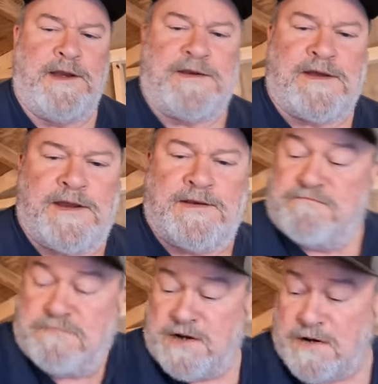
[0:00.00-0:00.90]
get it
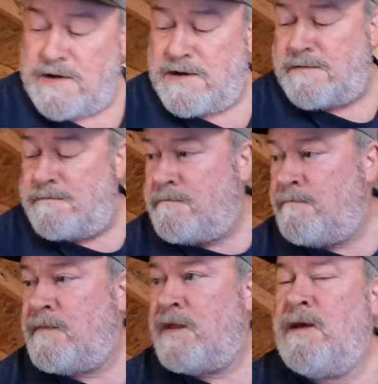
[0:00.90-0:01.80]
tight. Better than nothing.
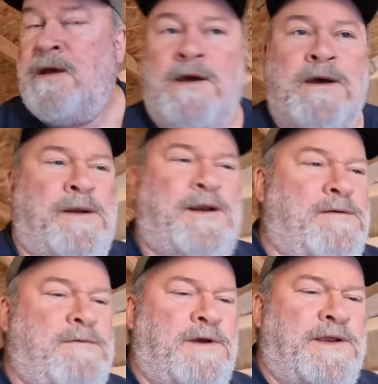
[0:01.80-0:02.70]
But I
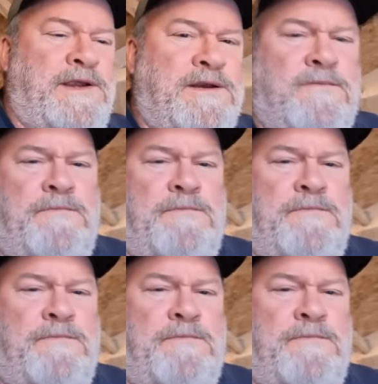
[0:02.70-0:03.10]
don't really need